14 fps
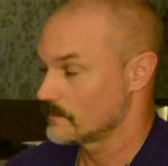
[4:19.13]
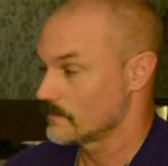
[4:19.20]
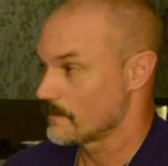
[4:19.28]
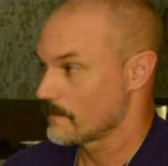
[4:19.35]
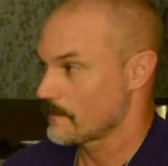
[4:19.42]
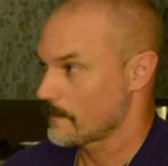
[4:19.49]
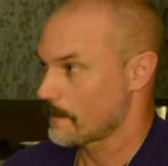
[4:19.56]

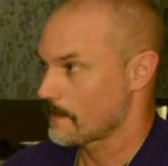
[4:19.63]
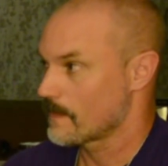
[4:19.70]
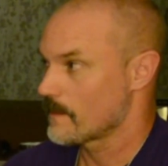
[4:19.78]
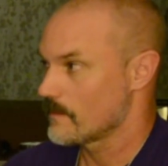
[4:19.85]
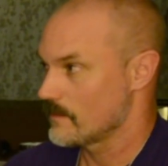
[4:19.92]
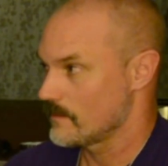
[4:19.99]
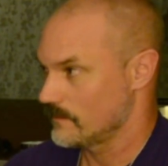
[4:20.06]

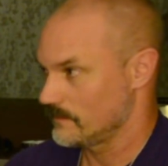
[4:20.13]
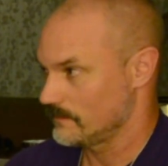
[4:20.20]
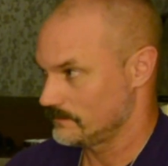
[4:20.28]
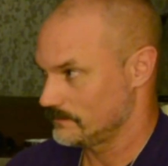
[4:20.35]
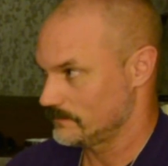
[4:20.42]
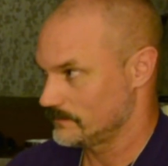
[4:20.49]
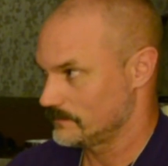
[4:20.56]

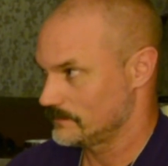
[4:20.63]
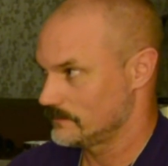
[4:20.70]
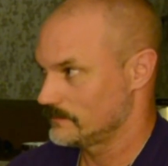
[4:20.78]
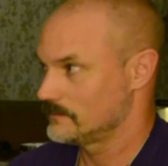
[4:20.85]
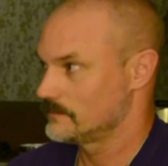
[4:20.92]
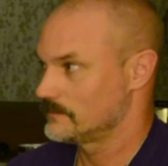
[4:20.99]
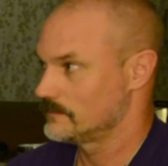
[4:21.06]

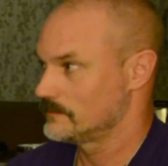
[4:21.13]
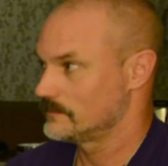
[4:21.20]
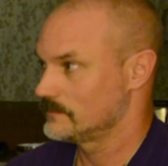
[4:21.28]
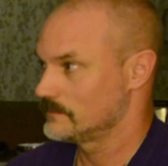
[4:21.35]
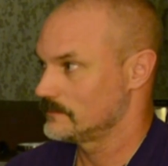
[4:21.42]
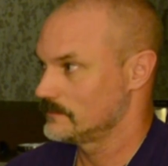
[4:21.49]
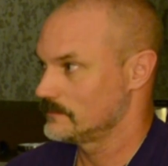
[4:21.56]

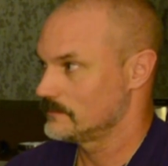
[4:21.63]
(not speaking)